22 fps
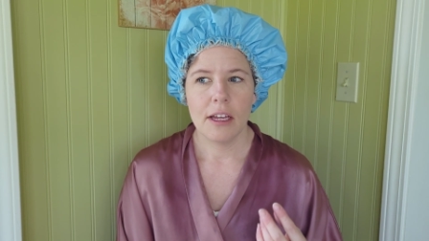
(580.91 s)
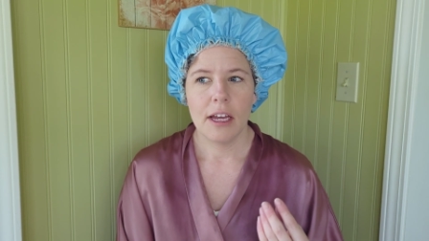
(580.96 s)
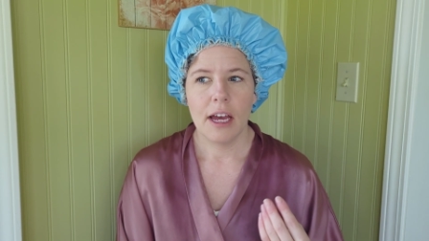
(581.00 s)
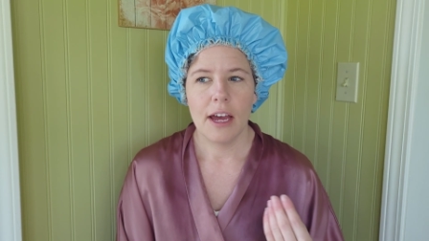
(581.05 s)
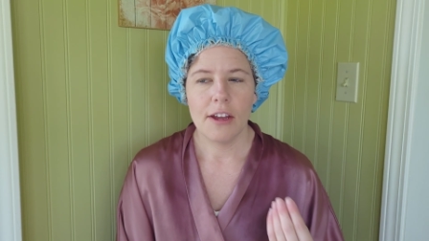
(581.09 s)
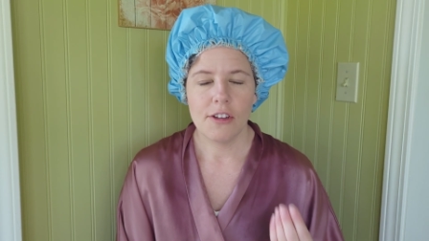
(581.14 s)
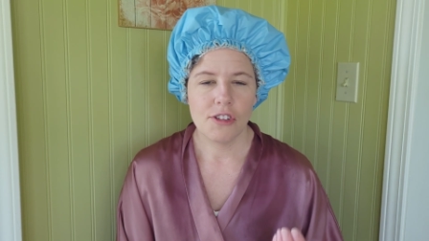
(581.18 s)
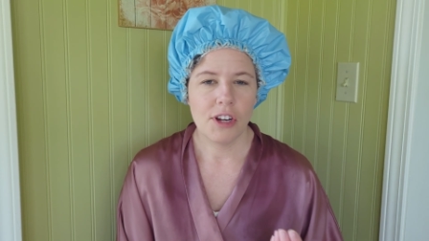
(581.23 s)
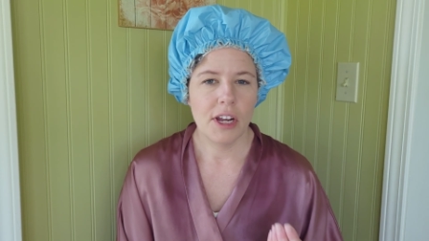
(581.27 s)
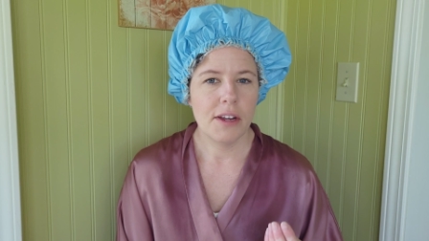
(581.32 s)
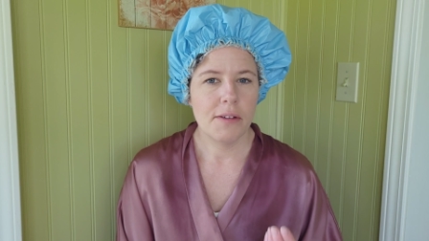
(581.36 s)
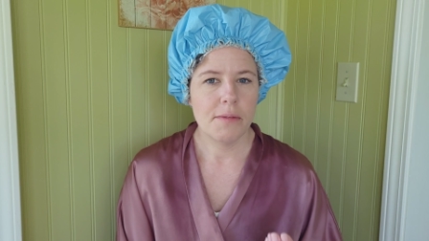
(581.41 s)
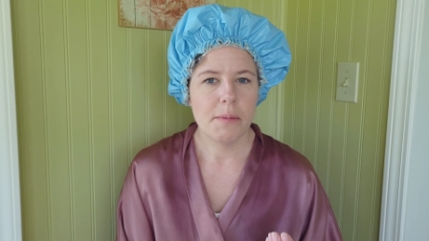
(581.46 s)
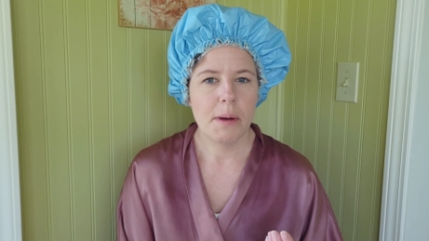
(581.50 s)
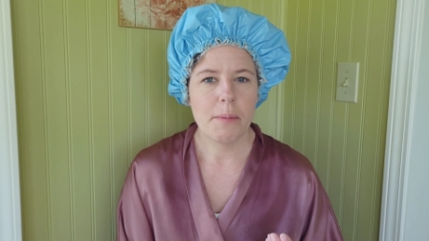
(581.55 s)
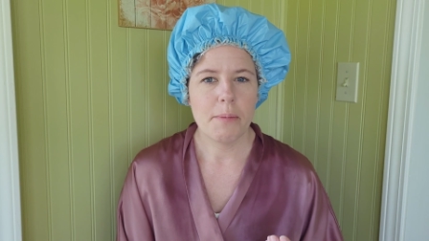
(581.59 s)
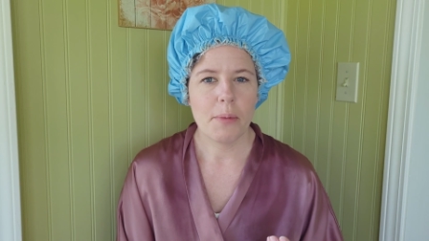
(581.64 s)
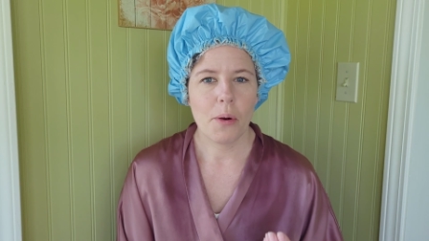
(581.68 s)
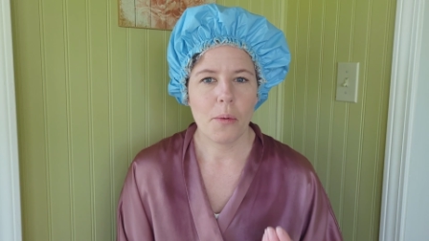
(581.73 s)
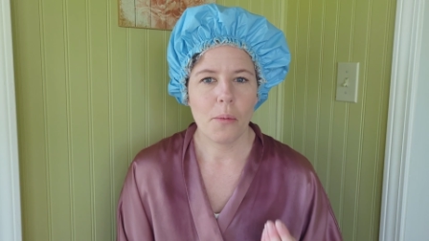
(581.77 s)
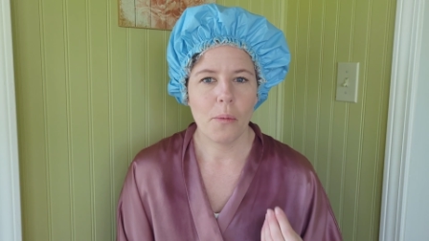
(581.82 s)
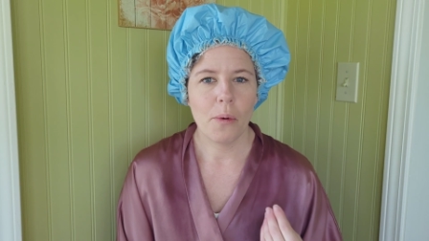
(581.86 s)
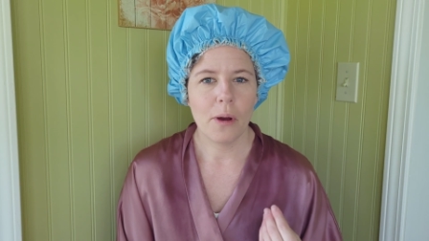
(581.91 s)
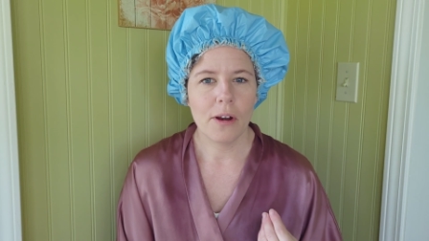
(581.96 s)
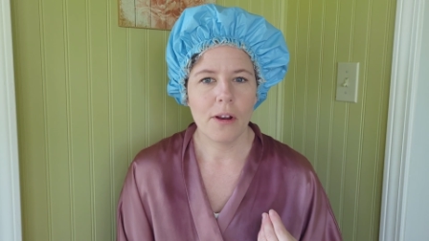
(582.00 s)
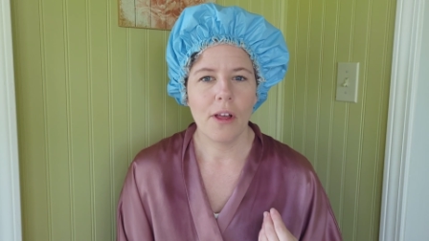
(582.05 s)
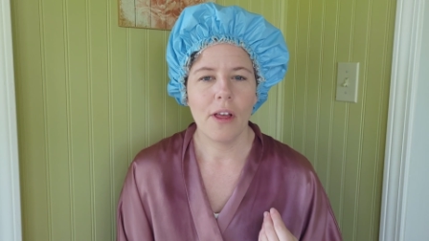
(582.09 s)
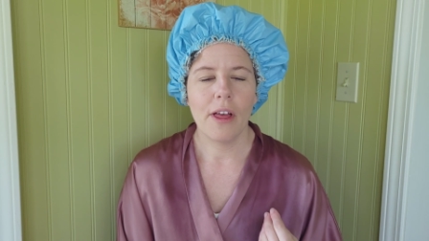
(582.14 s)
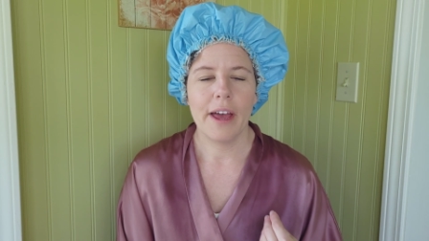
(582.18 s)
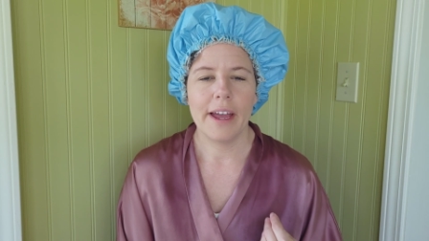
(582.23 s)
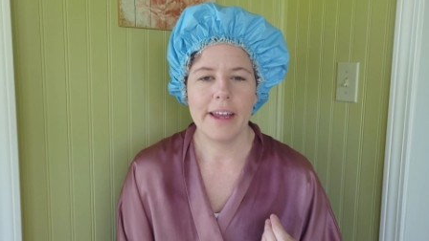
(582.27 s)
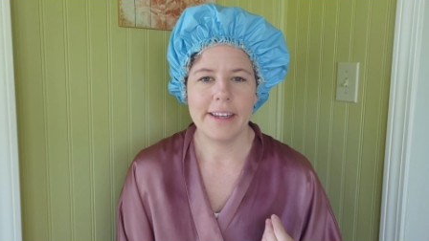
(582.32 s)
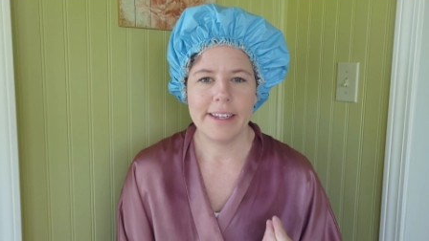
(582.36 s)
I was trying to remember what
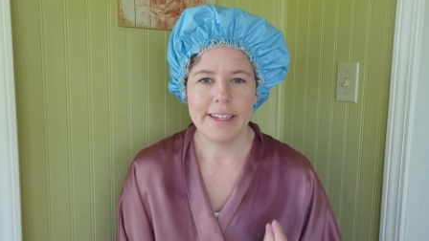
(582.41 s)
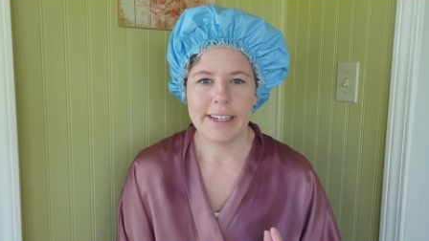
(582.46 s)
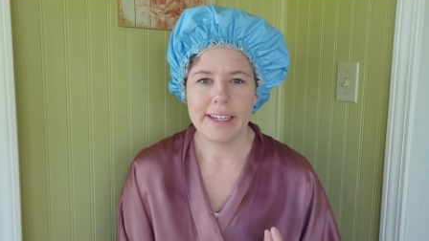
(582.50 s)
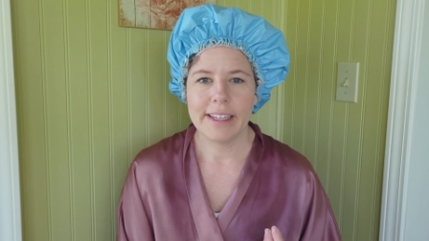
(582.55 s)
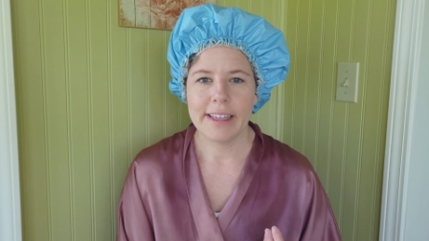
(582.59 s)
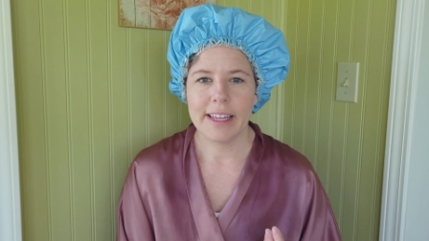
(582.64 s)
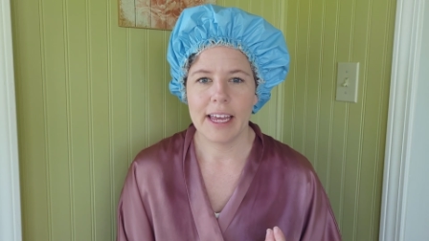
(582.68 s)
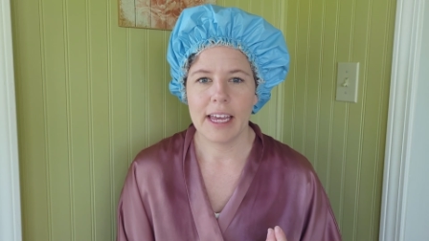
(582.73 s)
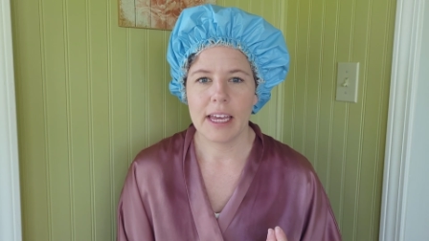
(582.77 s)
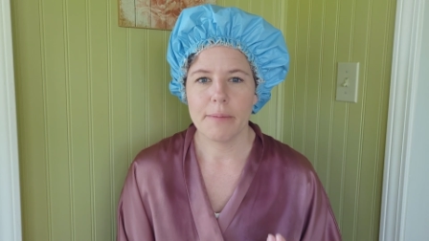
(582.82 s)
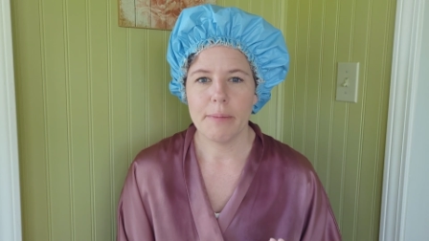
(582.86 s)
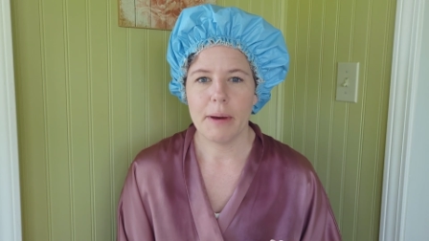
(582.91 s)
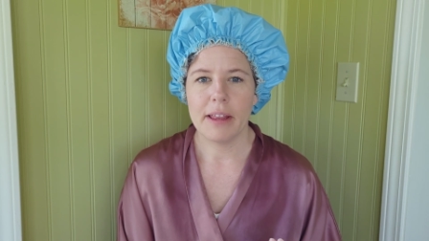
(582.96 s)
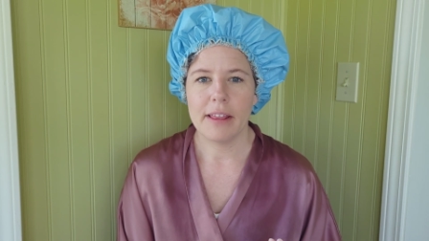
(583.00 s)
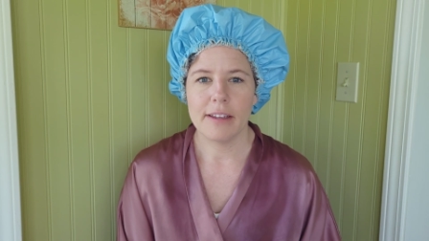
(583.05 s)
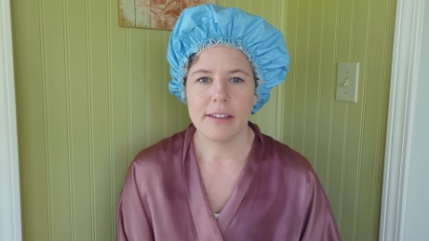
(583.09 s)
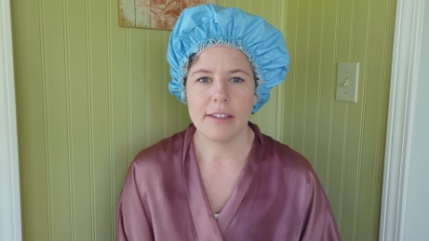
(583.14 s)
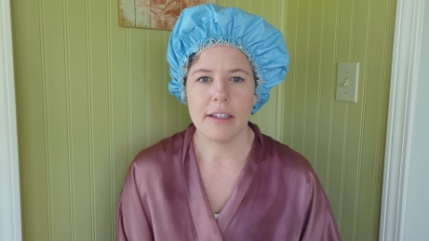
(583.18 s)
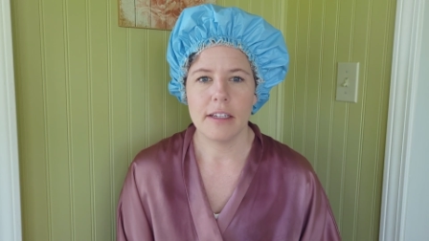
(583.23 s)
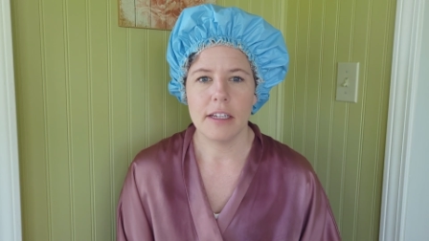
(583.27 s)
all I didn't like about this